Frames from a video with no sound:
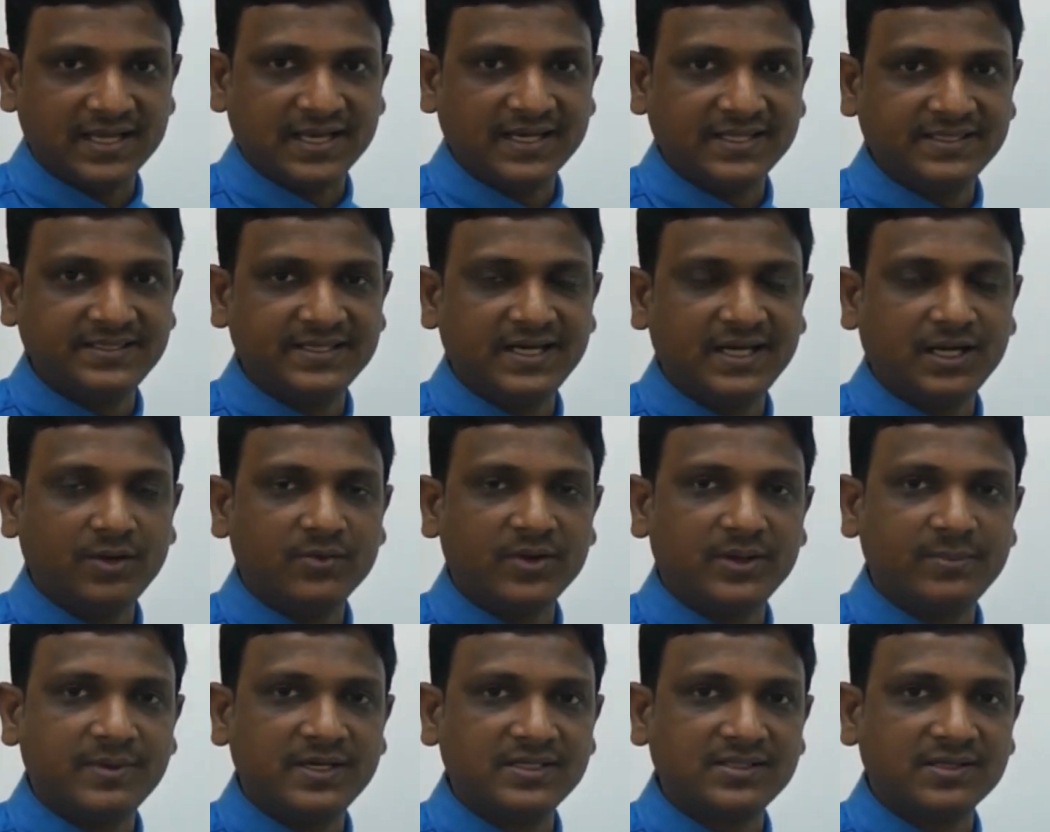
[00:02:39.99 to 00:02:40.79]
Energy
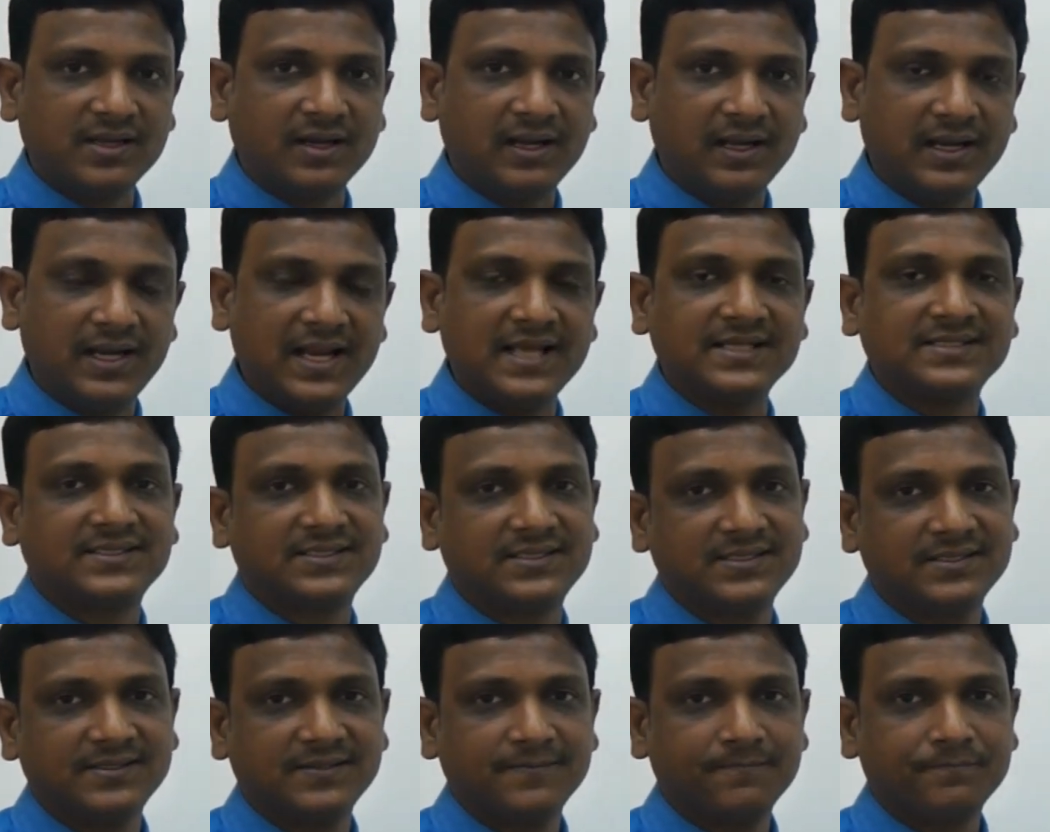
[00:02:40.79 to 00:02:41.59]
requirements are
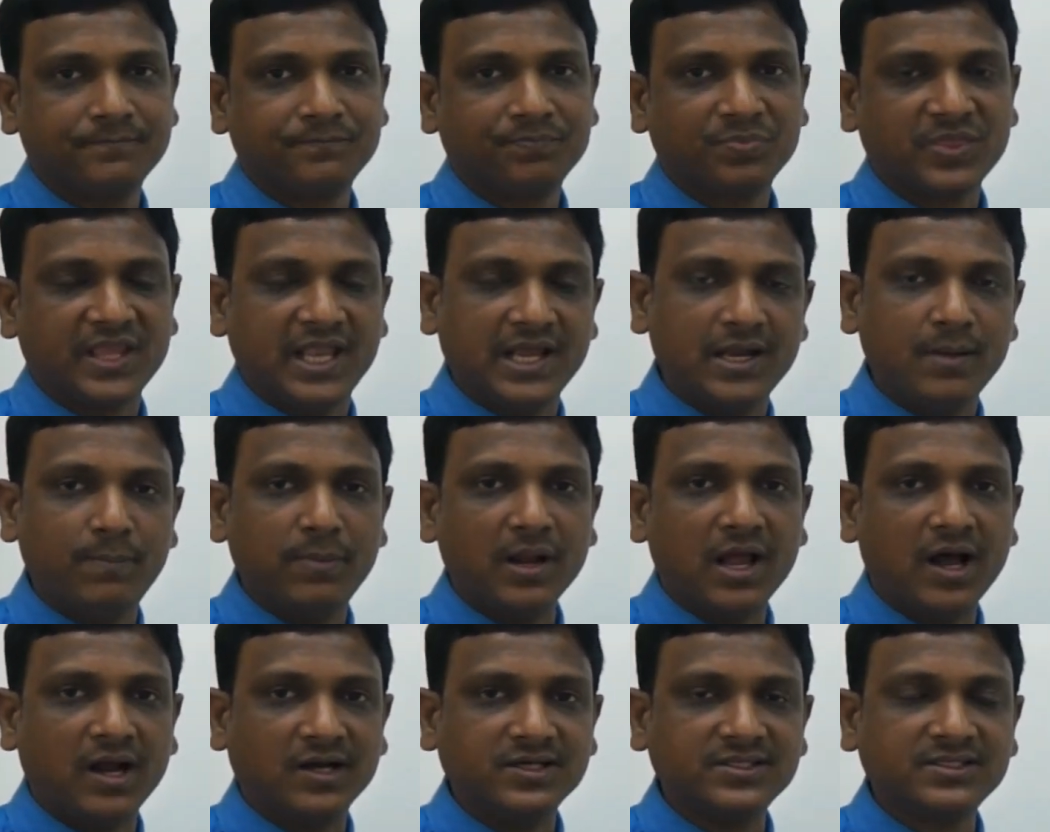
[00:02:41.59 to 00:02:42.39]
less in
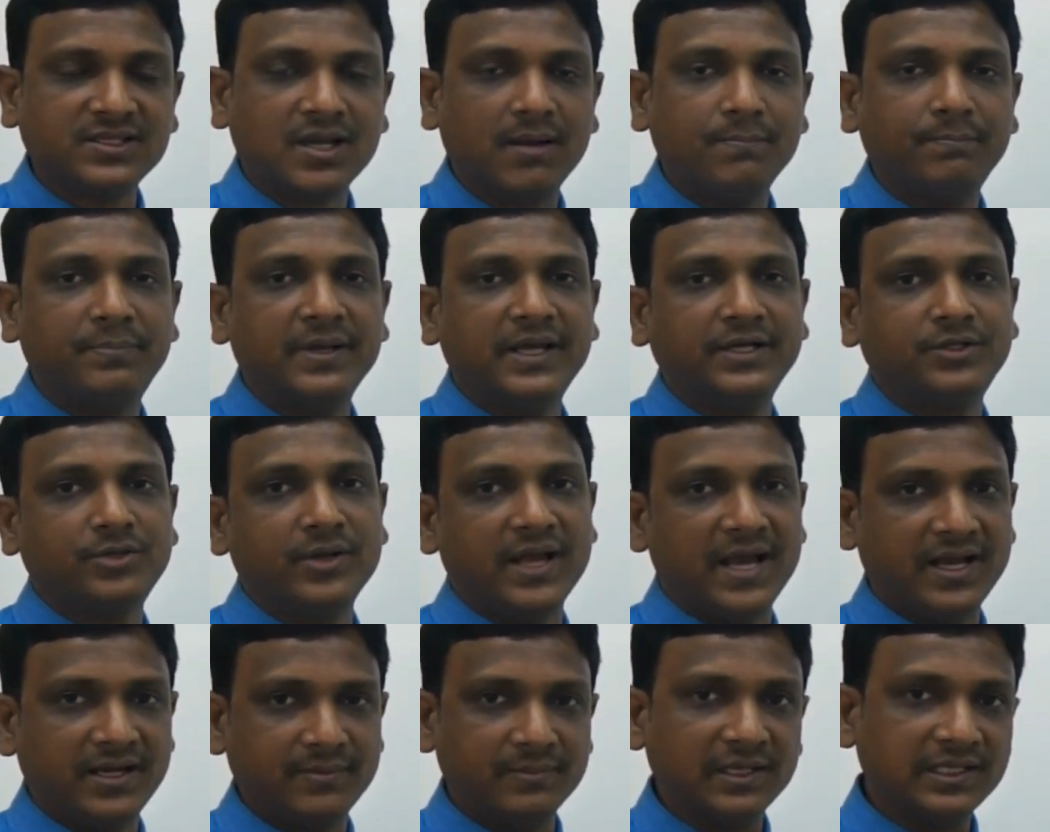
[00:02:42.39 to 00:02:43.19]
plants compared
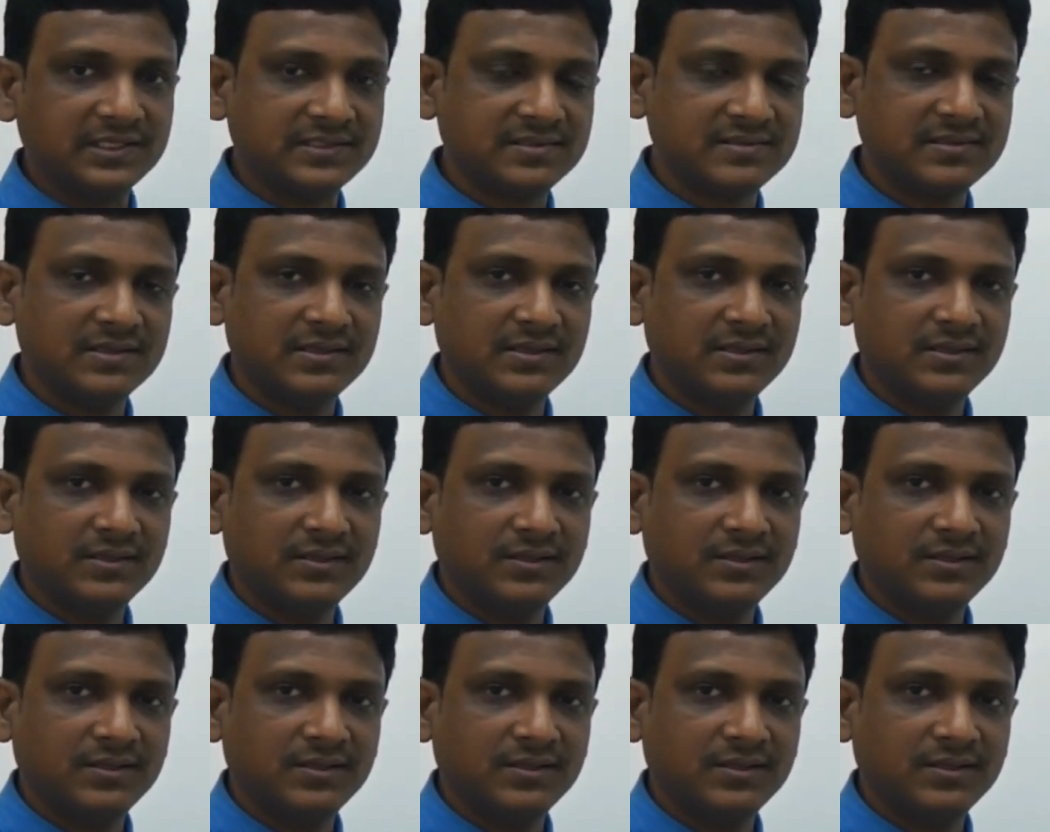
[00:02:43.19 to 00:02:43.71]
to animals.